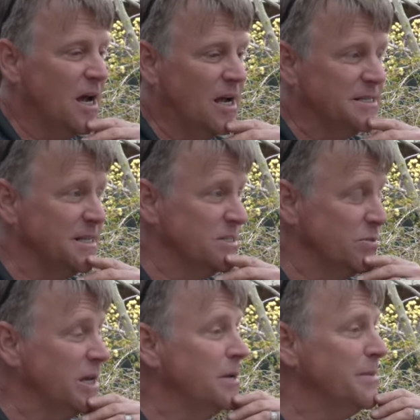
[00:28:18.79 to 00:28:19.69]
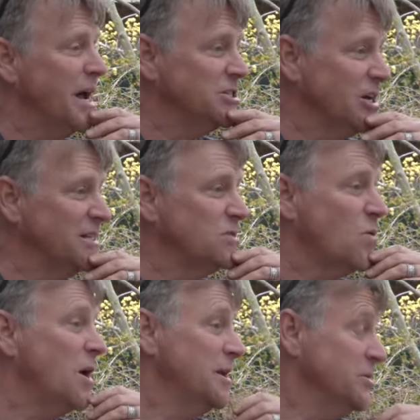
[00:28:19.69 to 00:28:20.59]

uh, Sisyrinchium nashii Suwannee.